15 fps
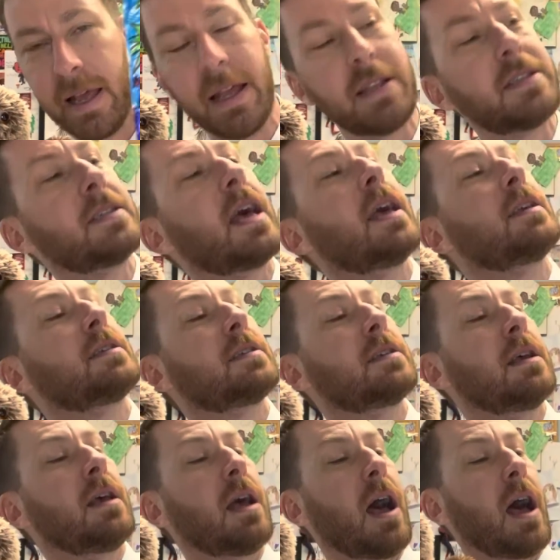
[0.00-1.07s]
It says,
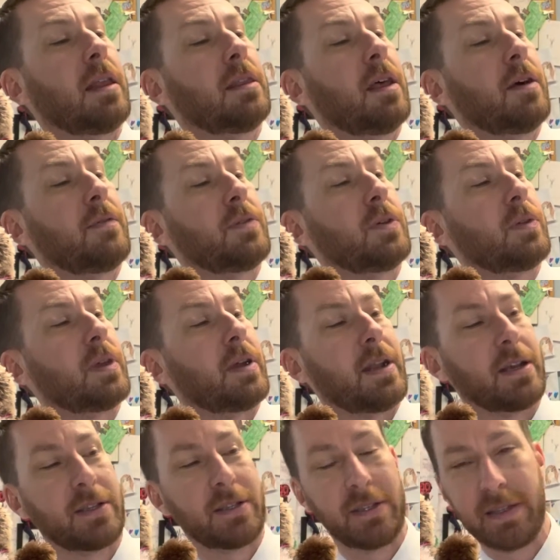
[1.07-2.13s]
I love you there
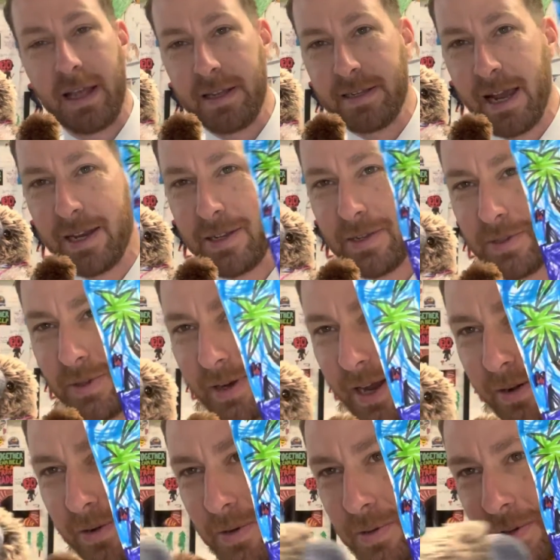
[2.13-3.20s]
next to that dinosaur.
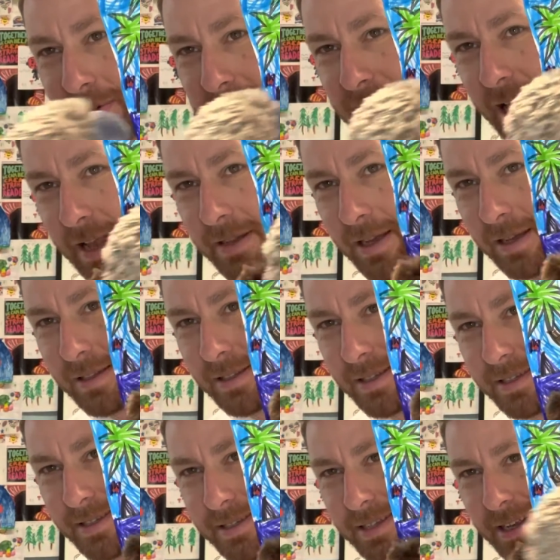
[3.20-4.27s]
How cool is that,
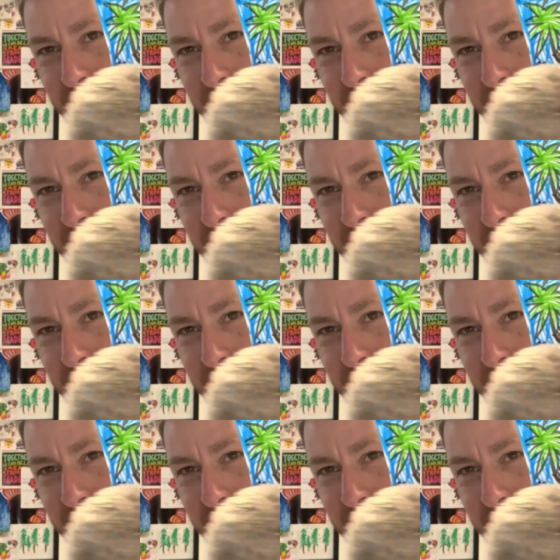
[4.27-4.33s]
Douglas?